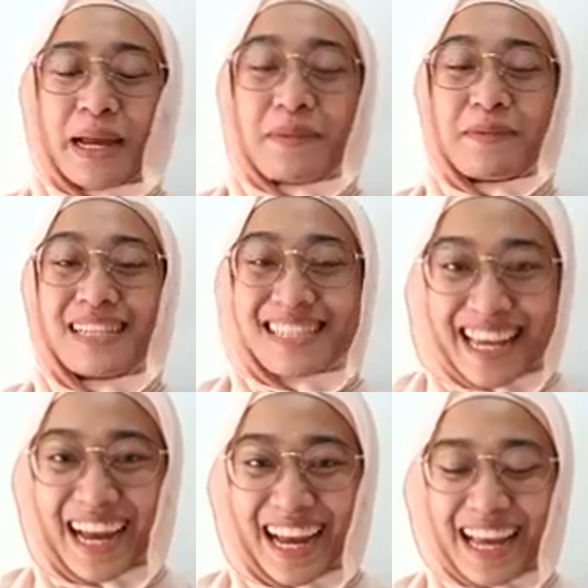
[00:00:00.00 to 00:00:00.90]
must say
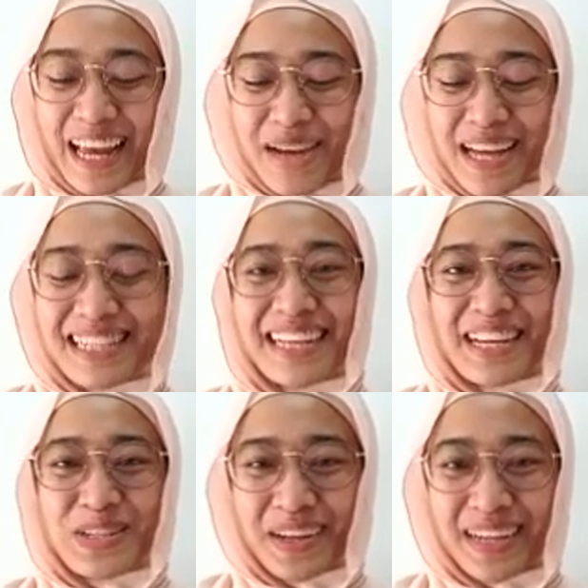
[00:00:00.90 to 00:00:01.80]
I am actually
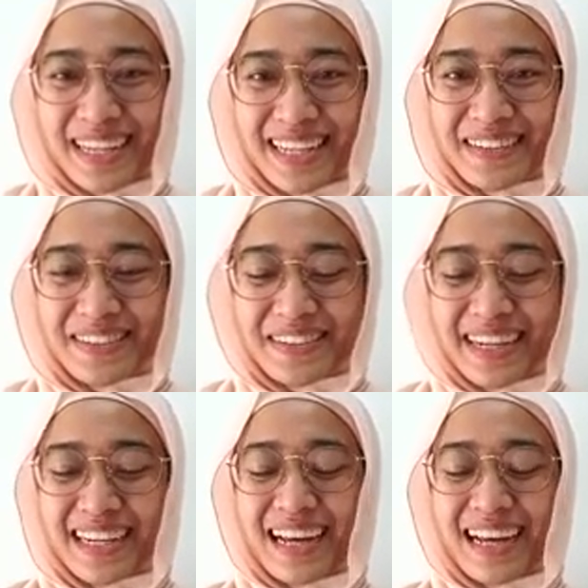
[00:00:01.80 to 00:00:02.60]
enjoying it, right?